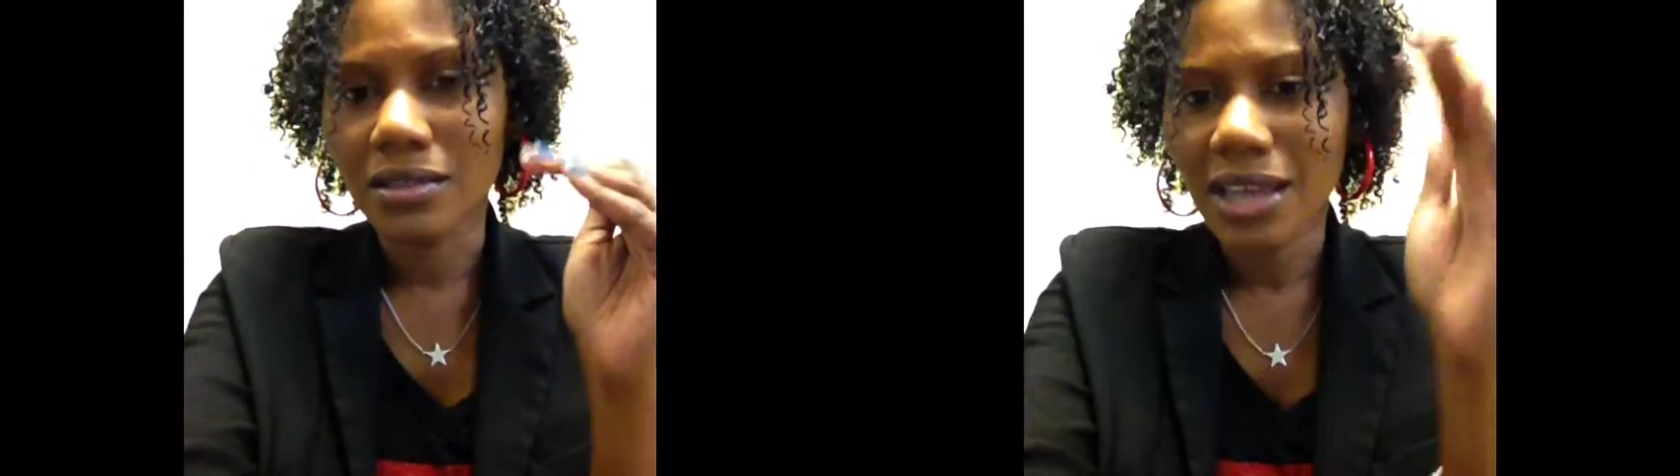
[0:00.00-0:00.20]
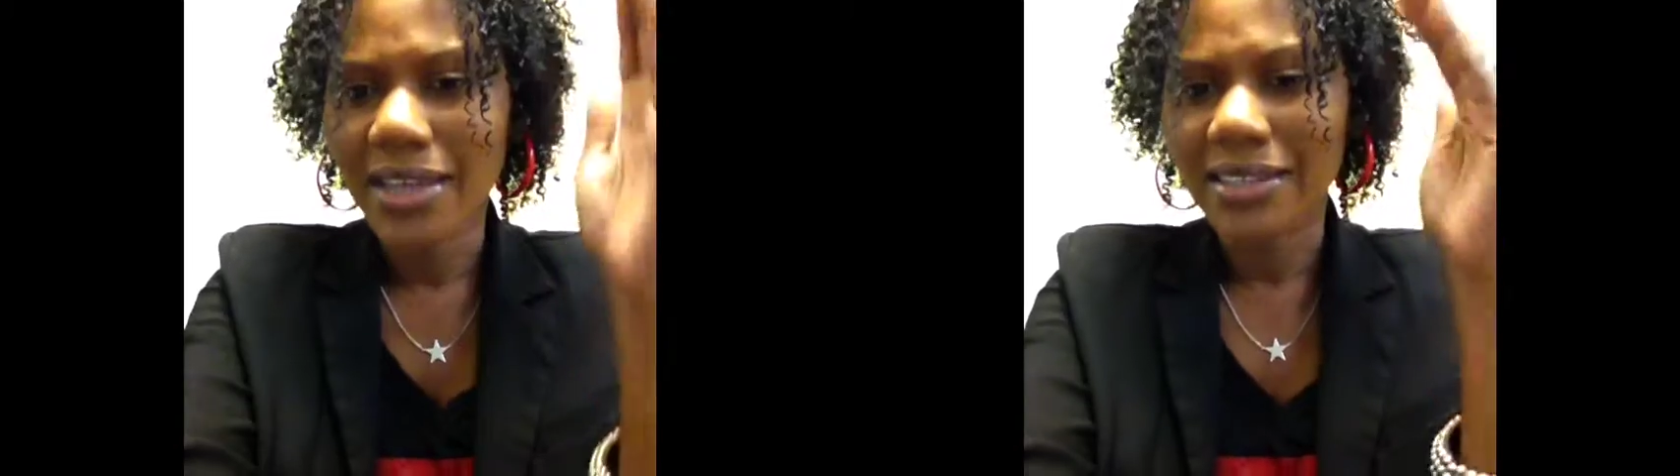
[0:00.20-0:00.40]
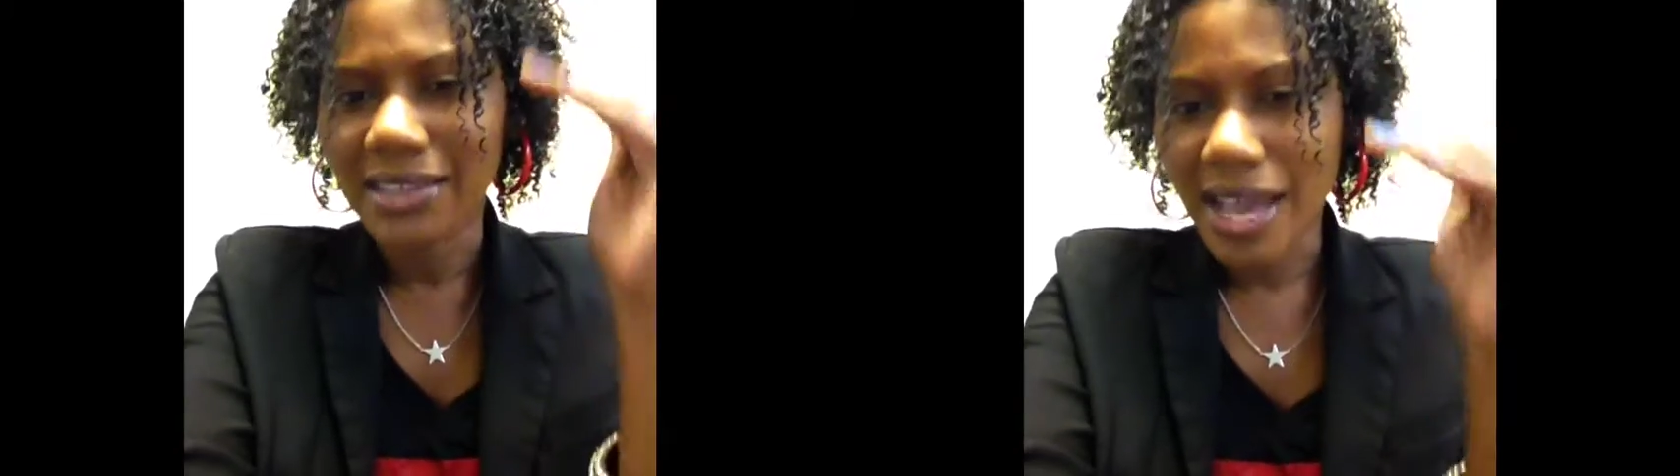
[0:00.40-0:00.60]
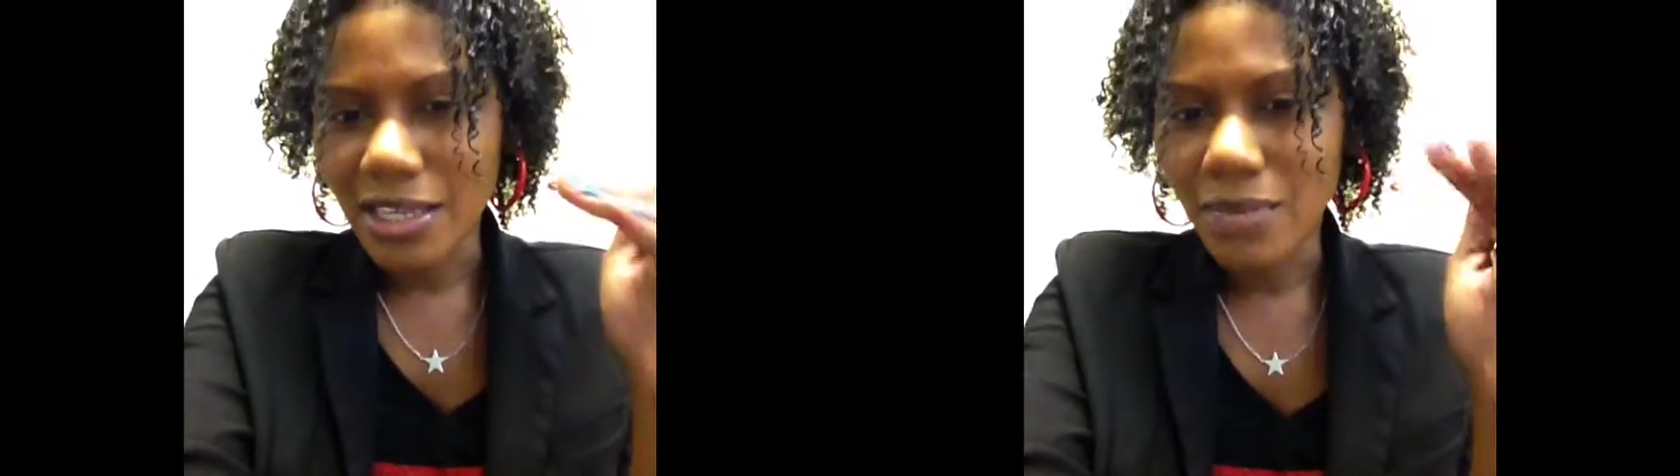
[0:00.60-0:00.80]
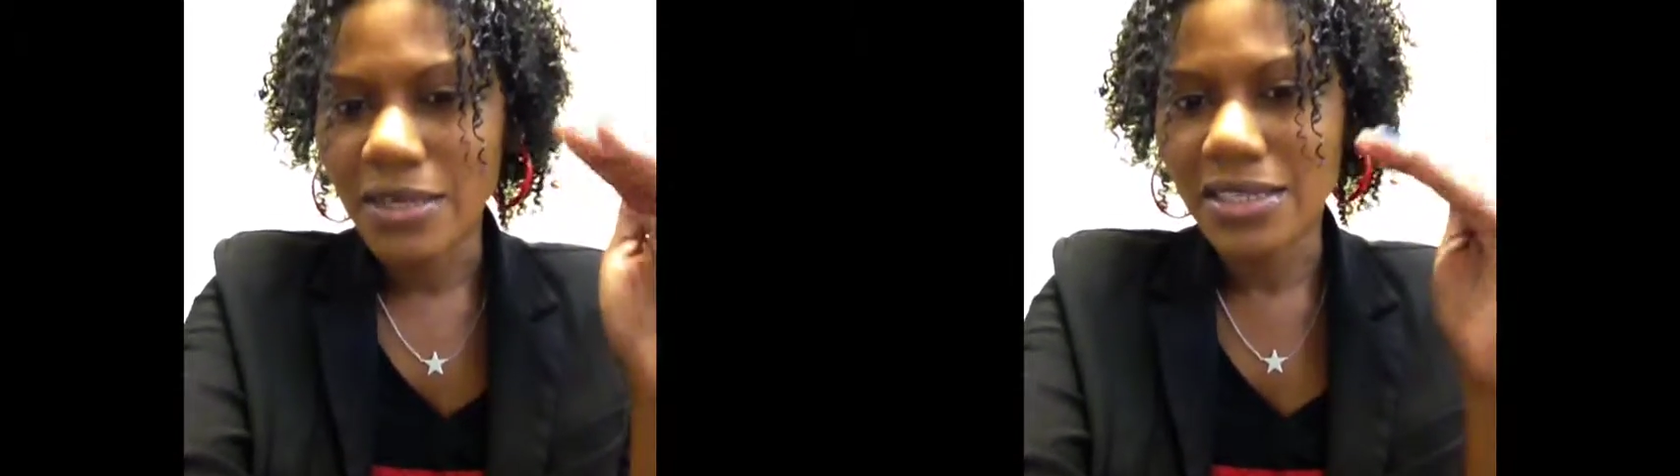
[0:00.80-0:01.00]
kind of
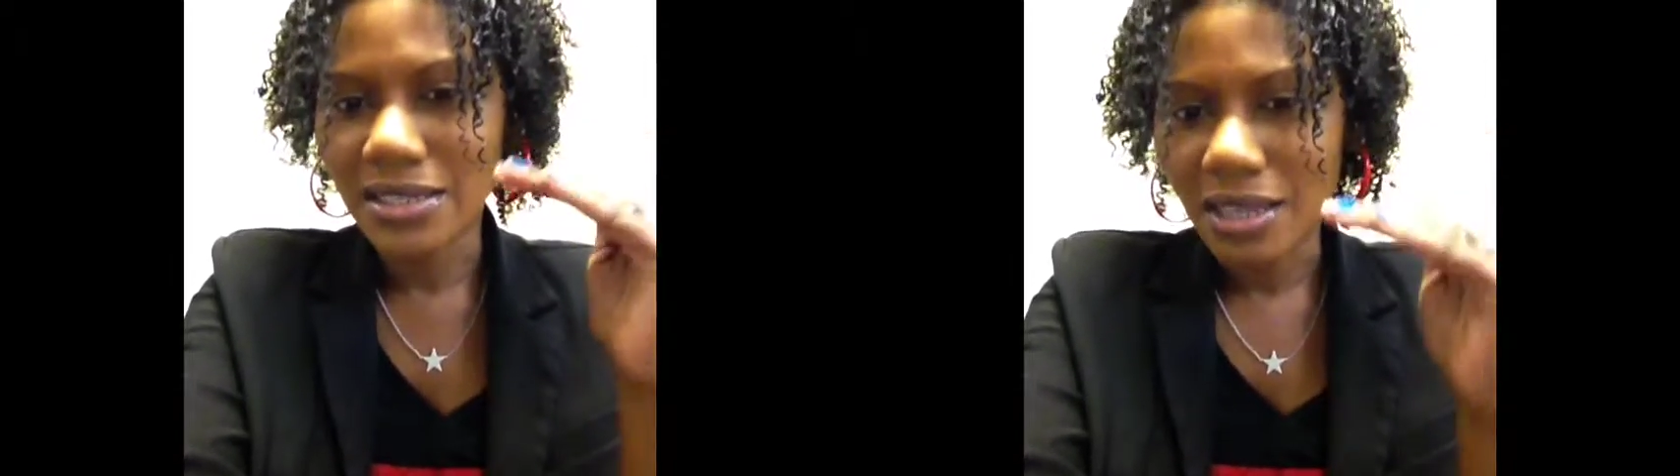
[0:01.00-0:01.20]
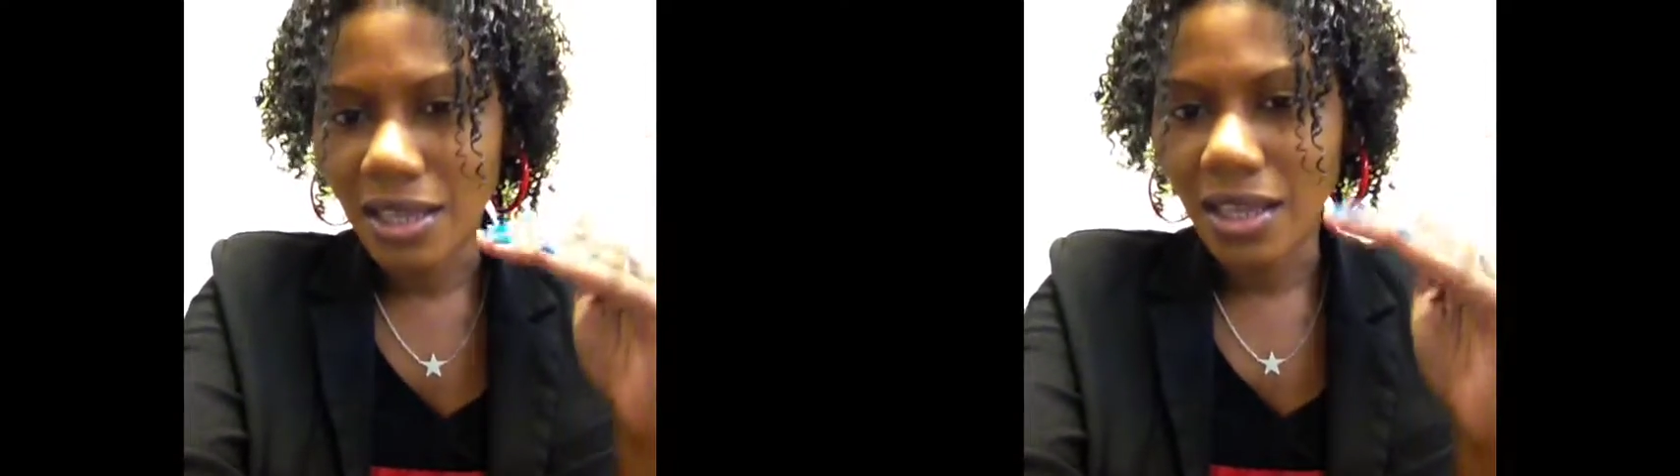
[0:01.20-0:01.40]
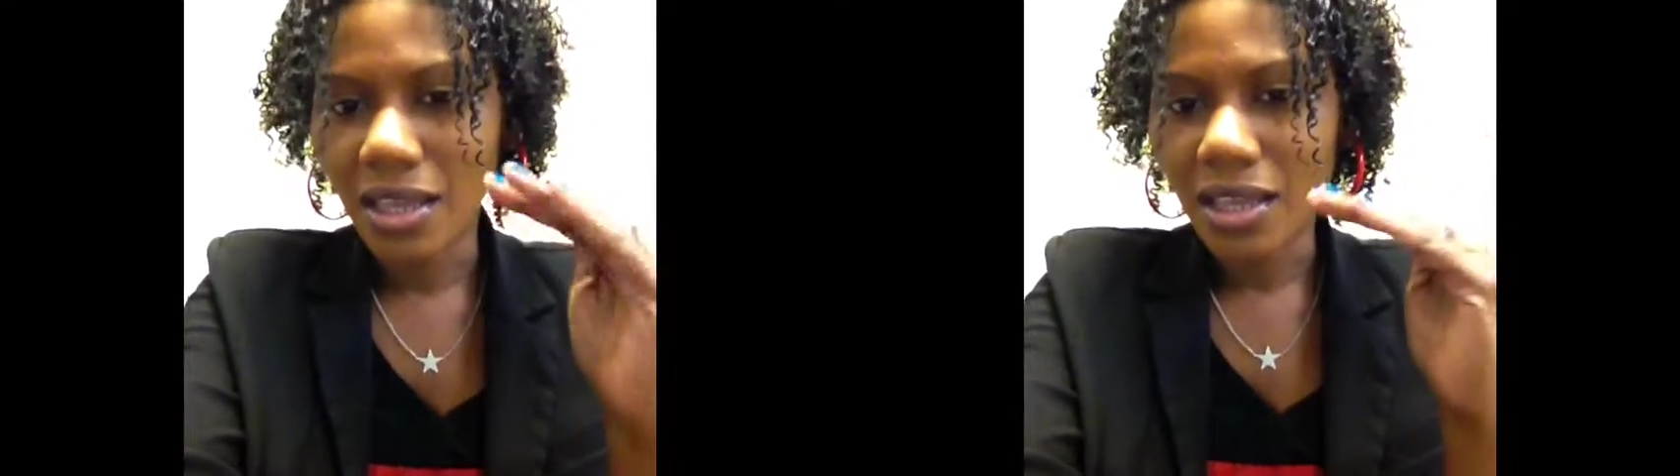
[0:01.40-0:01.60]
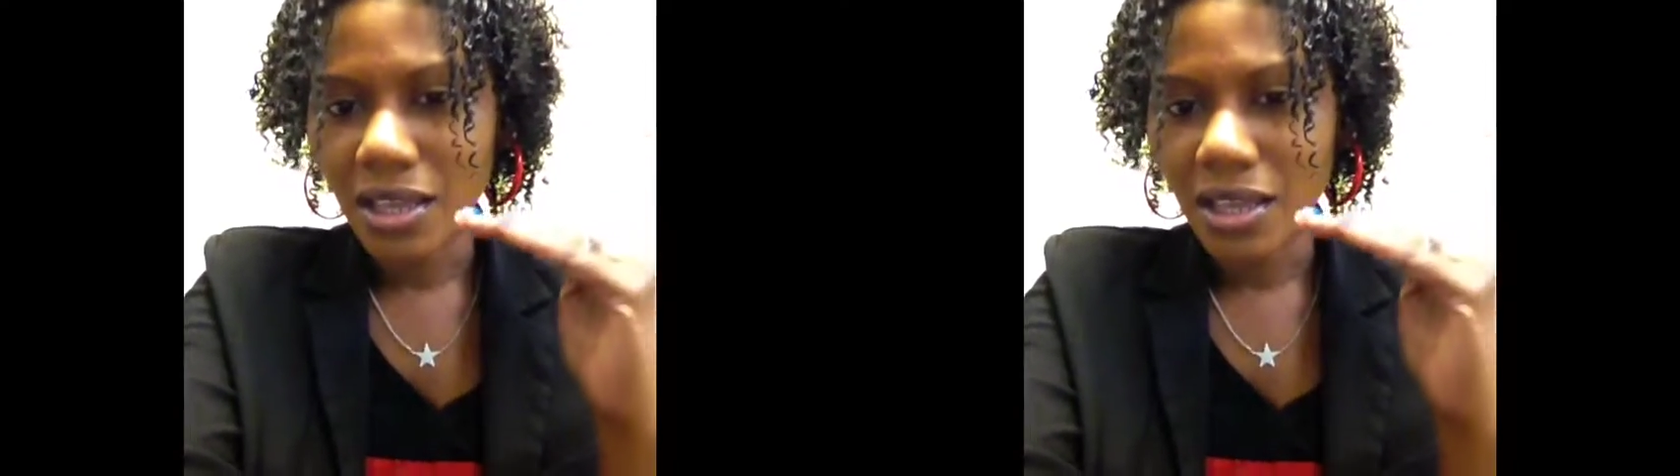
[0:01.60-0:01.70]
documenting